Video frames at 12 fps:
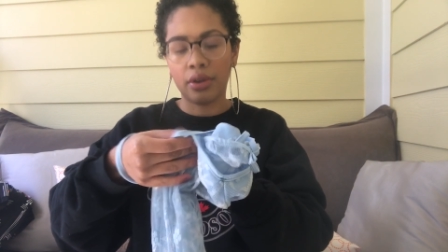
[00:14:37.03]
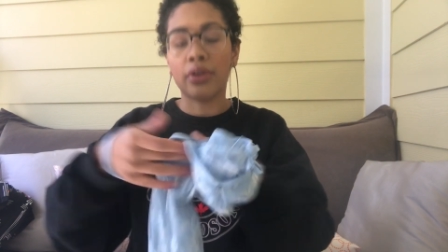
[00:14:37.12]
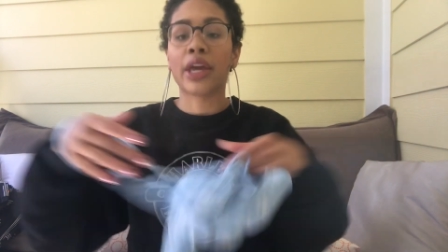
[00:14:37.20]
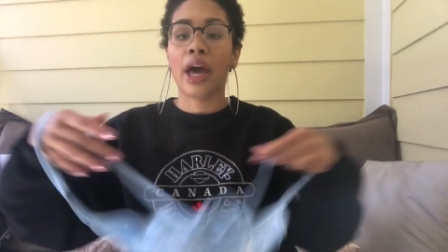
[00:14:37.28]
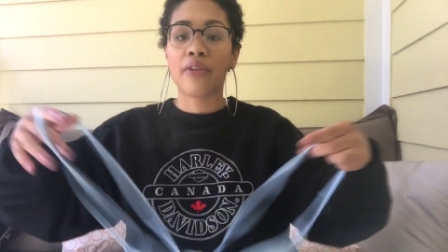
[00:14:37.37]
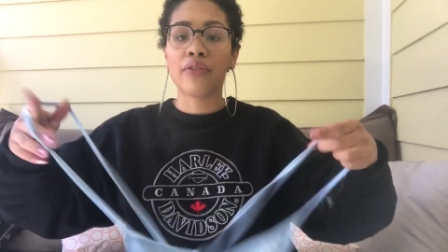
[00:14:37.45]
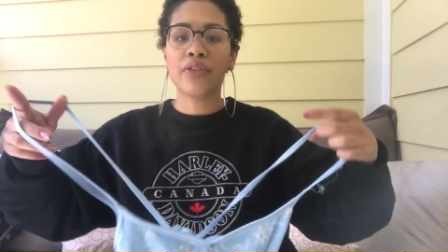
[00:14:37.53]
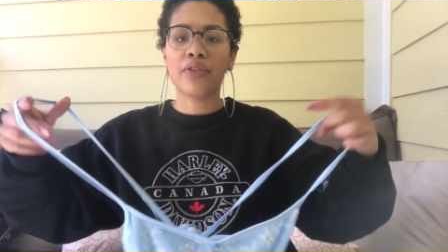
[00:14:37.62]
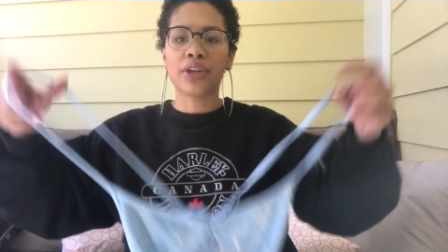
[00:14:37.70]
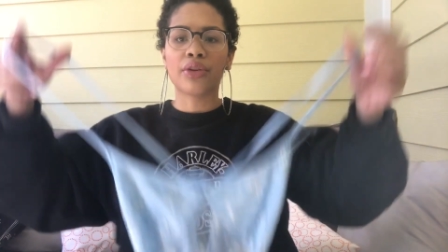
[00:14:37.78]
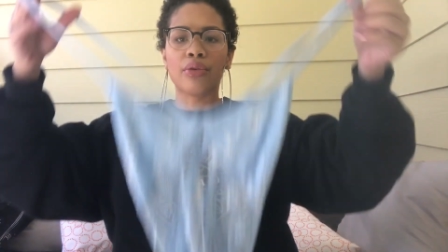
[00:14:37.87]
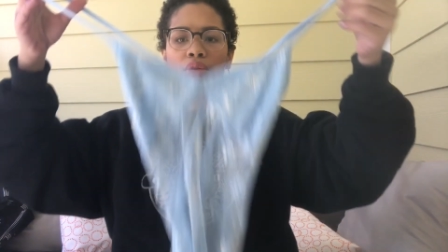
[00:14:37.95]
Yeah,
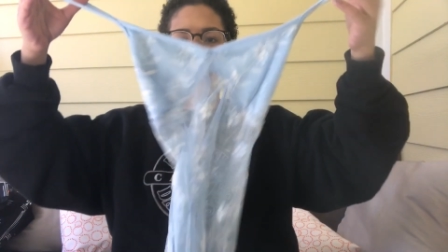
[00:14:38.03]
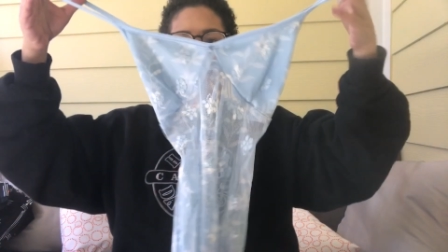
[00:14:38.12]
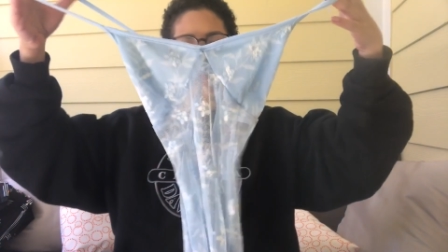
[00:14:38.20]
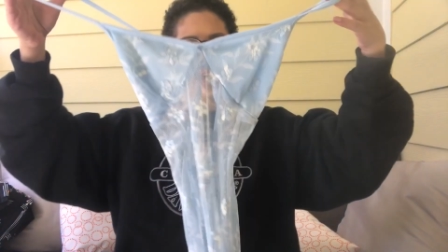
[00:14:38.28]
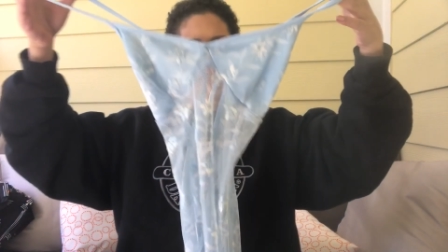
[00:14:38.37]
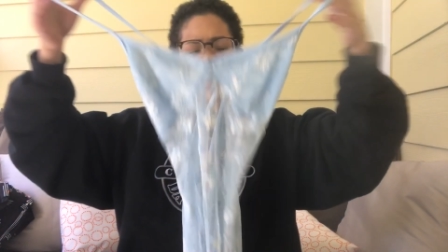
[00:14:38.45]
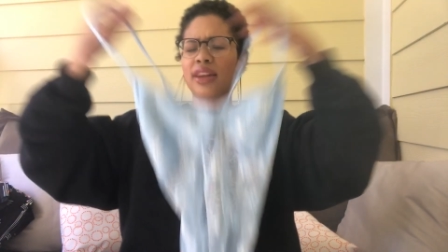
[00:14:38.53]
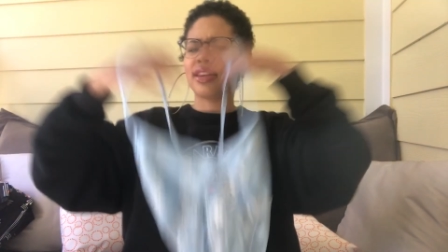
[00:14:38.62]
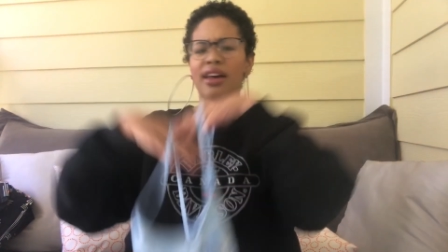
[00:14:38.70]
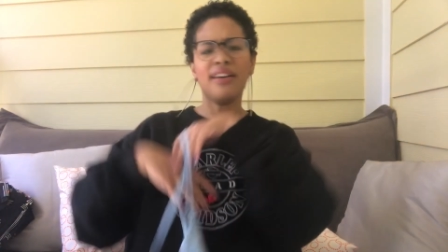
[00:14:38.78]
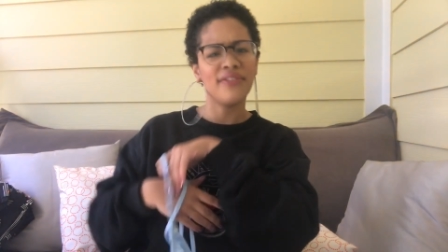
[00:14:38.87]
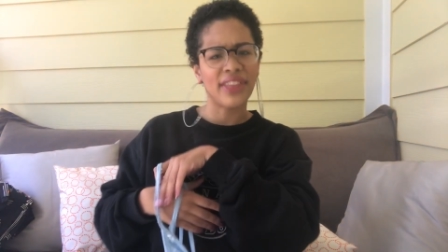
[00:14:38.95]
Viva You. Oh, I love I
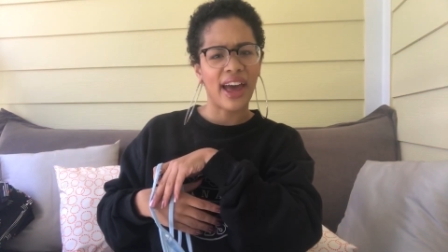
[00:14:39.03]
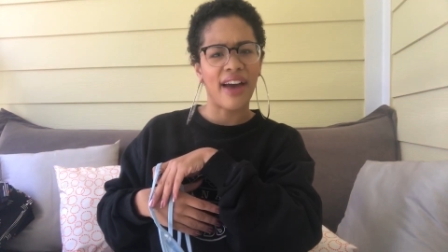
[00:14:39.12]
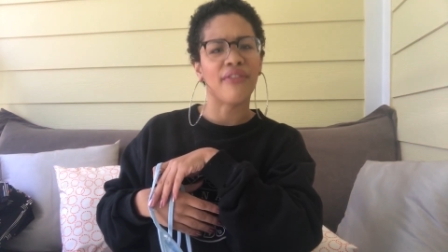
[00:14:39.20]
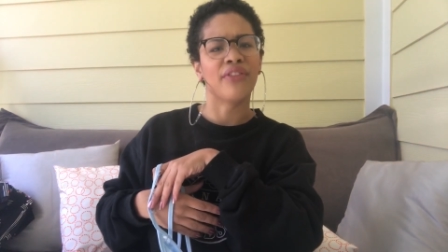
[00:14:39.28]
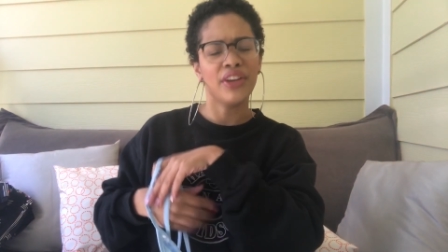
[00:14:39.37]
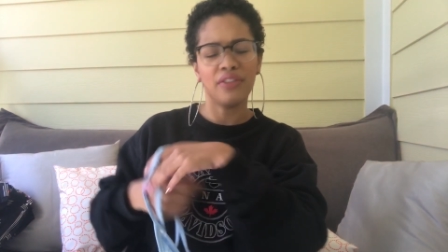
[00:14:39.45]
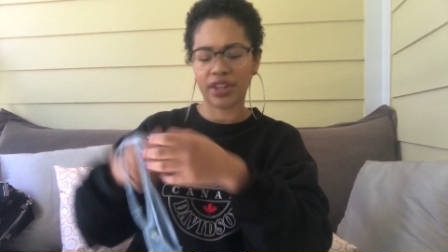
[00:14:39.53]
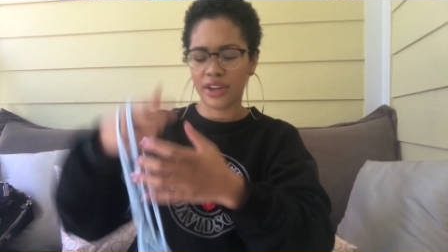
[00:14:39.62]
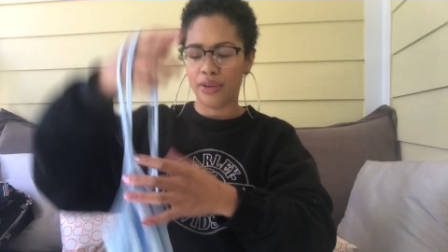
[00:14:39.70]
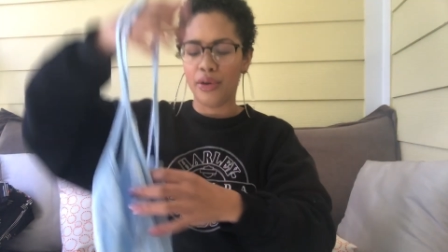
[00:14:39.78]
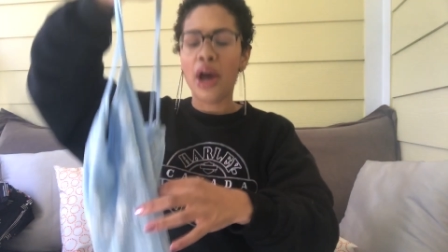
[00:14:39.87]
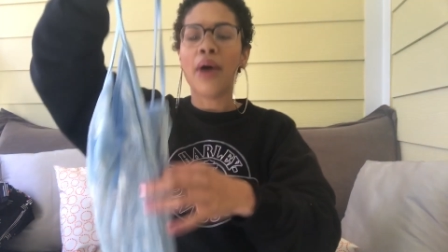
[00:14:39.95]
love that. Viva
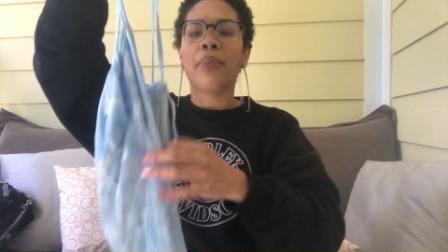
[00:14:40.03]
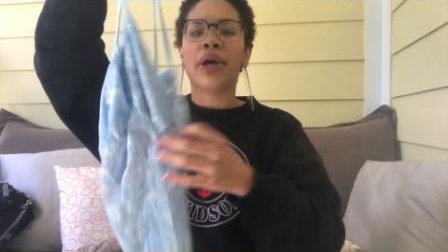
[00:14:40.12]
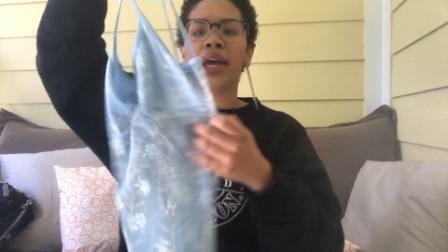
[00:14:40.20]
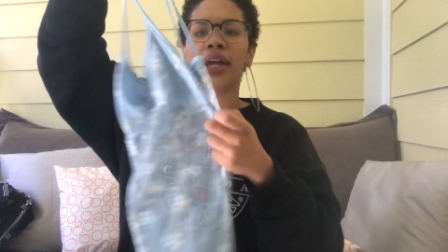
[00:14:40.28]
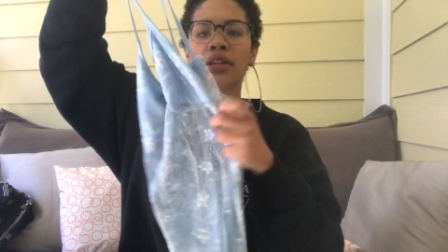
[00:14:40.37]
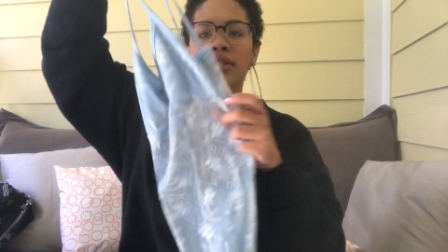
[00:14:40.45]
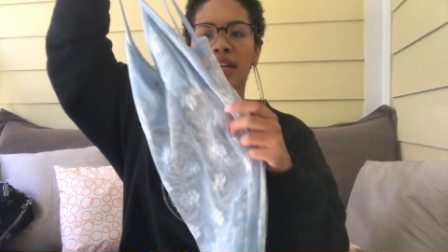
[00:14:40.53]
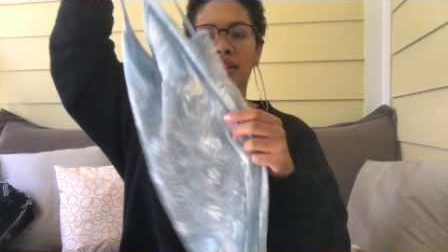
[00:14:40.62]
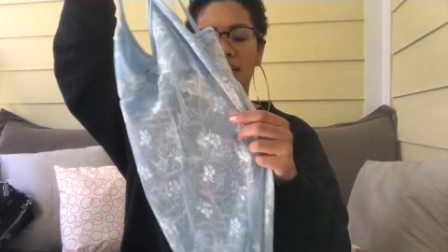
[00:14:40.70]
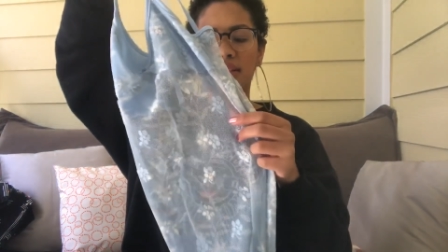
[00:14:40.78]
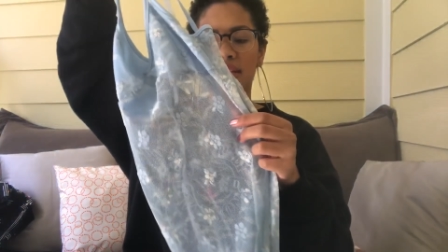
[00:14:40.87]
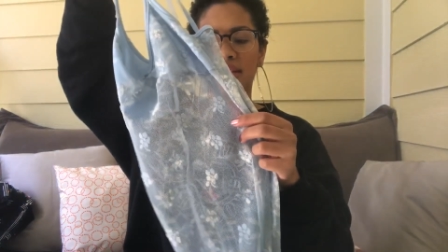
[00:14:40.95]
You. But yeah, it looks like
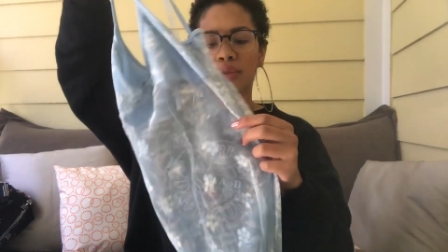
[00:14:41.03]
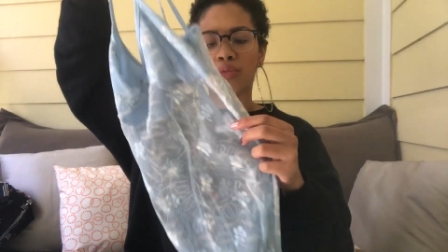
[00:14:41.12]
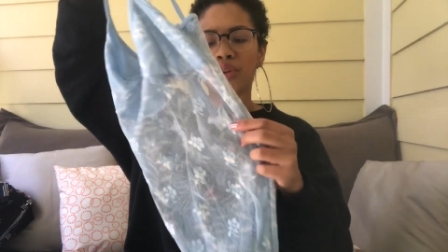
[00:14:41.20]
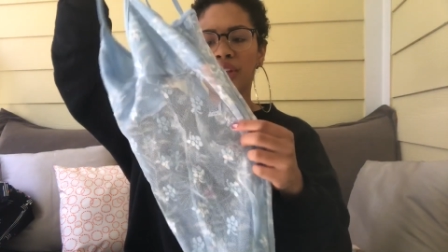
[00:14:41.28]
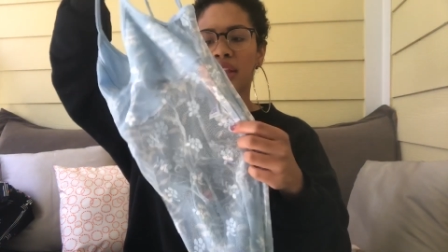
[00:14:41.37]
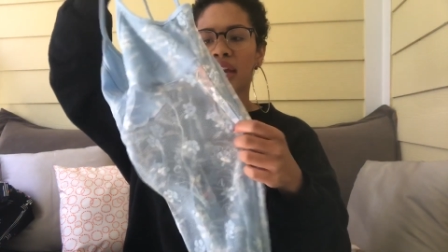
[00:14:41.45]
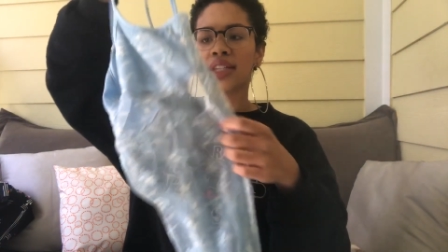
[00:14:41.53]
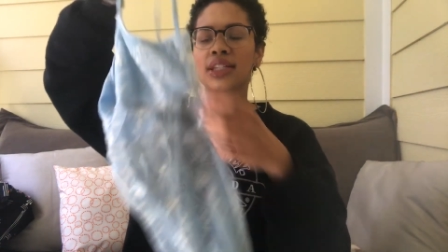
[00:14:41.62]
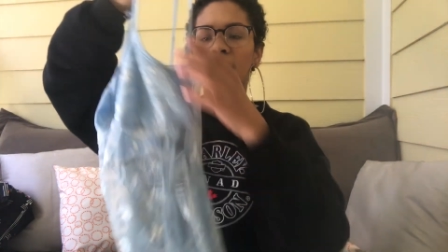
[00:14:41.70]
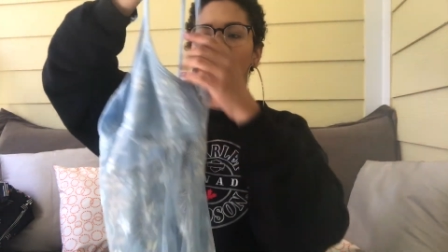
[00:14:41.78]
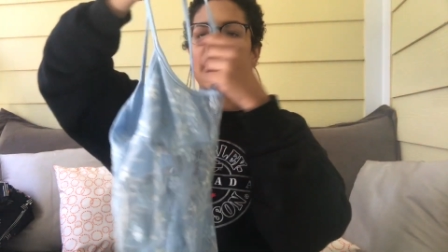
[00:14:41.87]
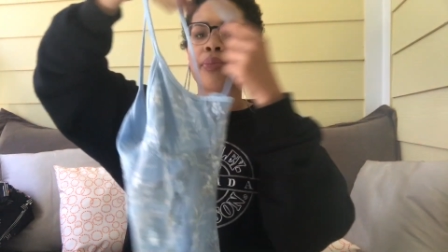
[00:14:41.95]
this. It's a really nice
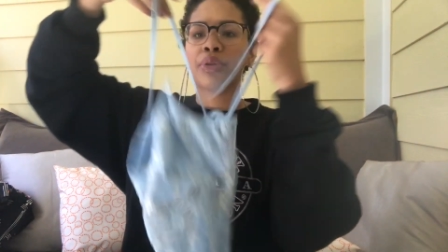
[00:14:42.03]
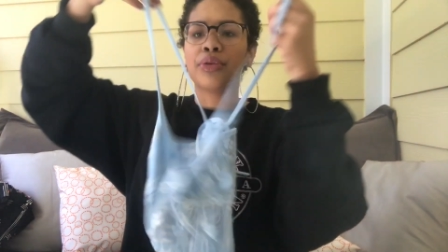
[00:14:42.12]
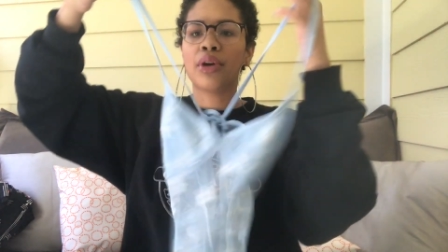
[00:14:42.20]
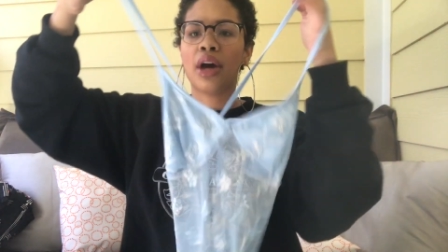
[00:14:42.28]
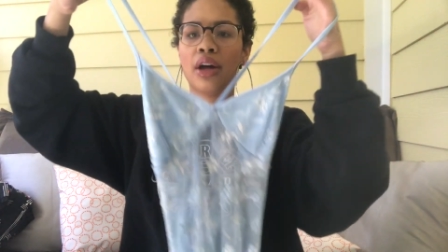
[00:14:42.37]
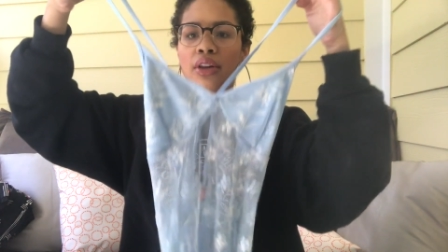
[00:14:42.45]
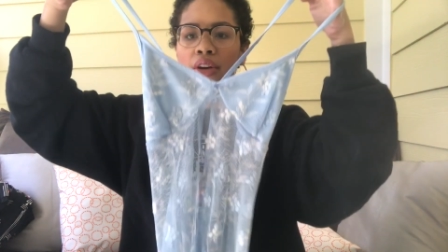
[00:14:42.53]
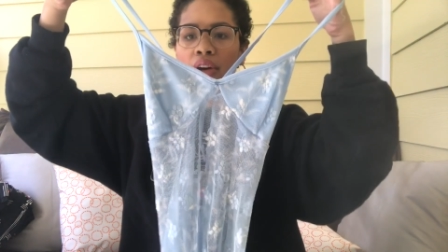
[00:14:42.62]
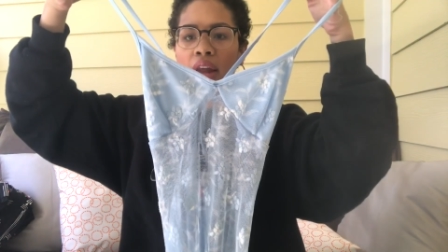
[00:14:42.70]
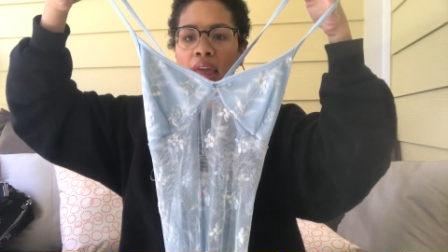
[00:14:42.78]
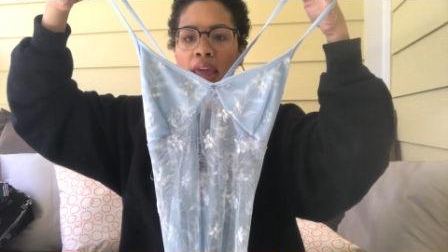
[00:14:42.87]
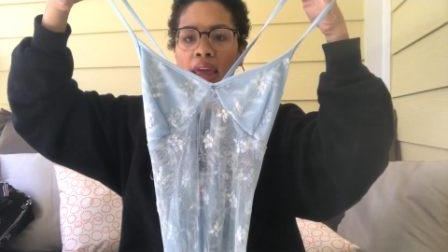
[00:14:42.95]
sky blue
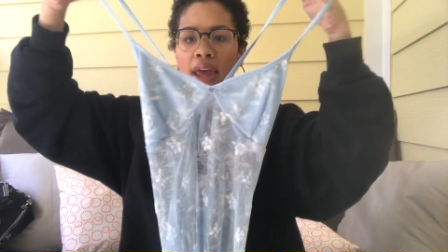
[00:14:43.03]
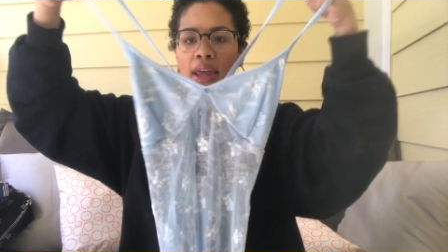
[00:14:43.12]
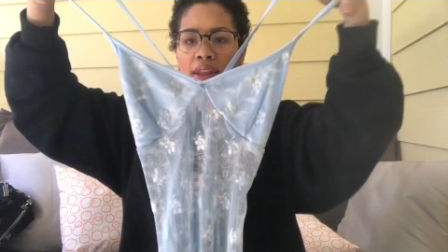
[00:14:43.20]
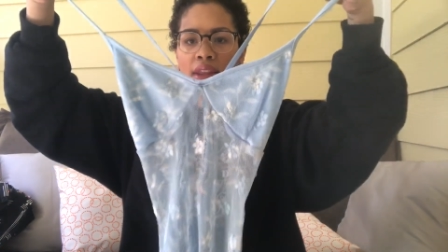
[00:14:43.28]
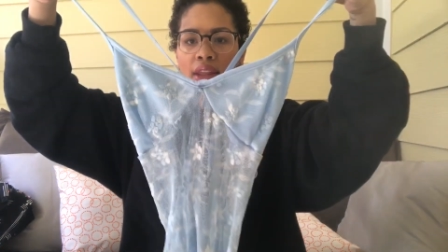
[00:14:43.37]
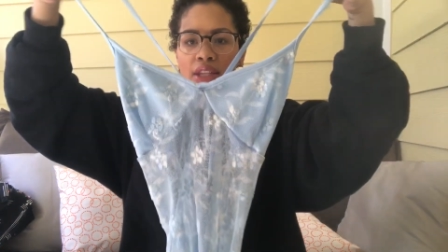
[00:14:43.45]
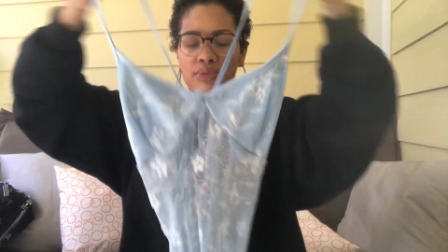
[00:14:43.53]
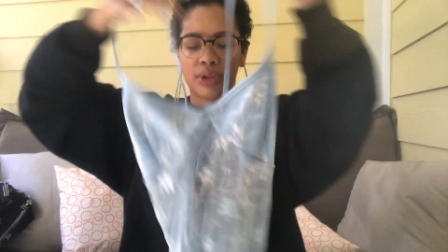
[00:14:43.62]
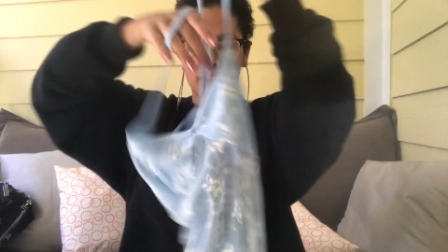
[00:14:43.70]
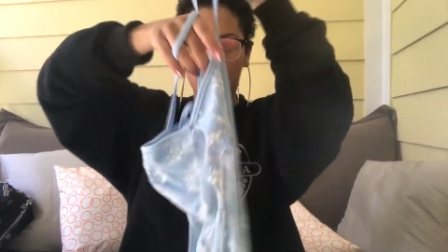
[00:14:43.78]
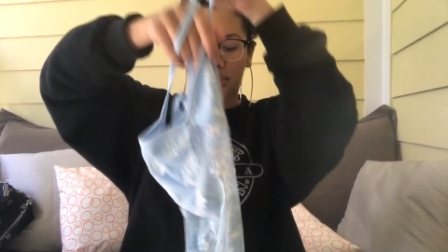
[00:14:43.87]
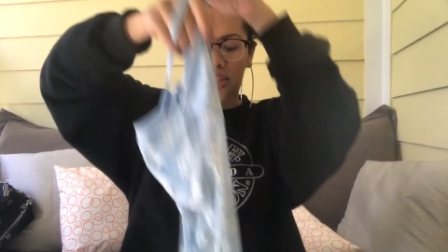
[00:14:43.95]
color, and that's what
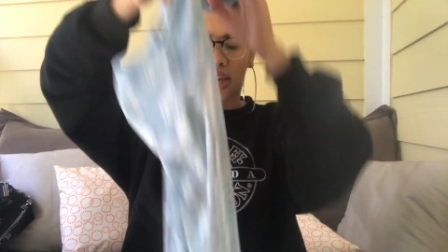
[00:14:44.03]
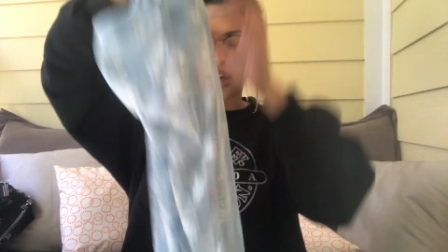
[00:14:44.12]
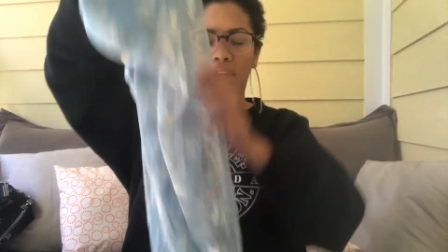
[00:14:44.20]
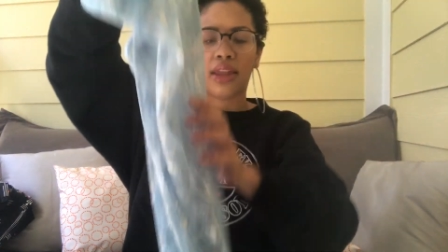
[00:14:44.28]
it looks like.